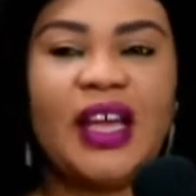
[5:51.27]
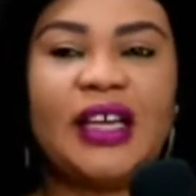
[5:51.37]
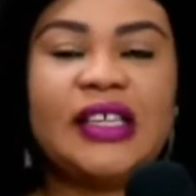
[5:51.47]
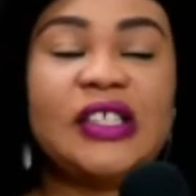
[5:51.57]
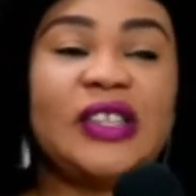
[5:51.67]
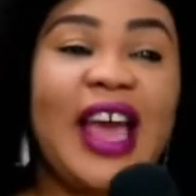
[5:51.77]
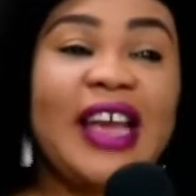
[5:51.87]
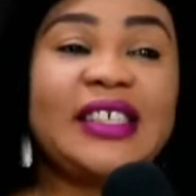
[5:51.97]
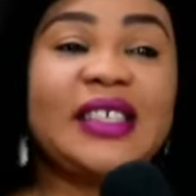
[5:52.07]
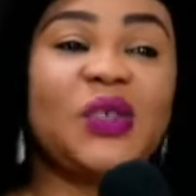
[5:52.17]
Today
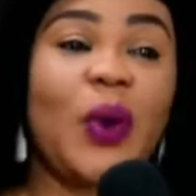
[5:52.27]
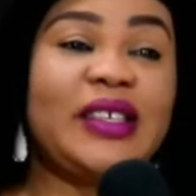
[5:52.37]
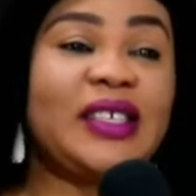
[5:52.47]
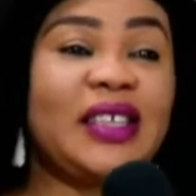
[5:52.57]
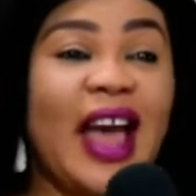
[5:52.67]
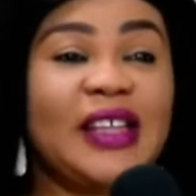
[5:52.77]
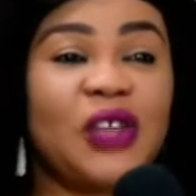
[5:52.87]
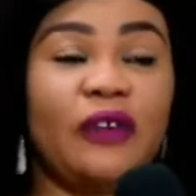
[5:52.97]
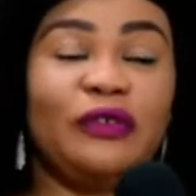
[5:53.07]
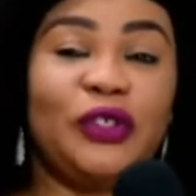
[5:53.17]
is the 29th
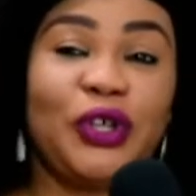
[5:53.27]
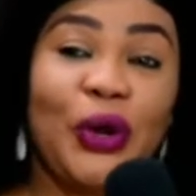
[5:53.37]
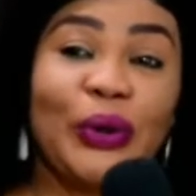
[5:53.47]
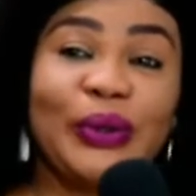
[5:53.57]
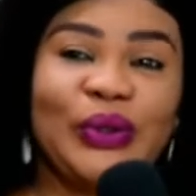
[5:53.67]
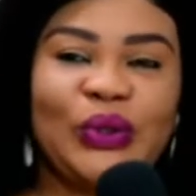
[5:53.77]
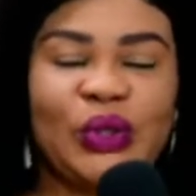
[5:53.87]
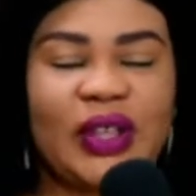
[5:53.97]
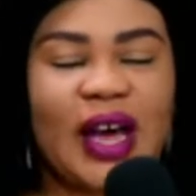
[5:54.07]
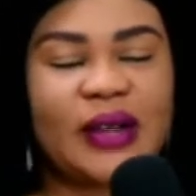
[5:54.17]
of June,
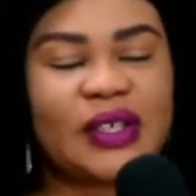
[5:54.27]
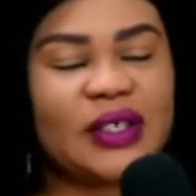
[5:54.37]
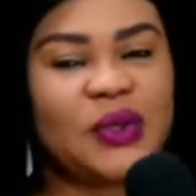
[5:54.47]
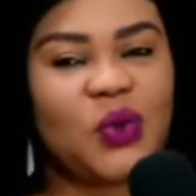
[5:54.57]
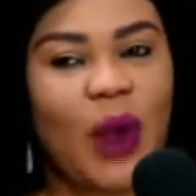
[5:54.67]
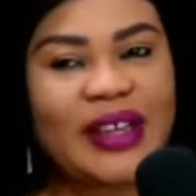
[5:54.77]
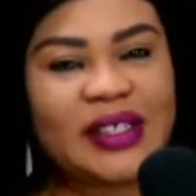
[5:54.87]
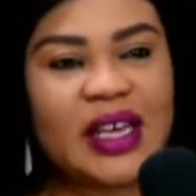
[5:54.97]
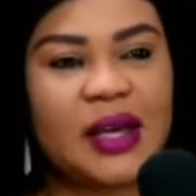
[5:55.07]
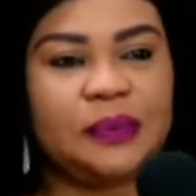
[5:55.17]
2020.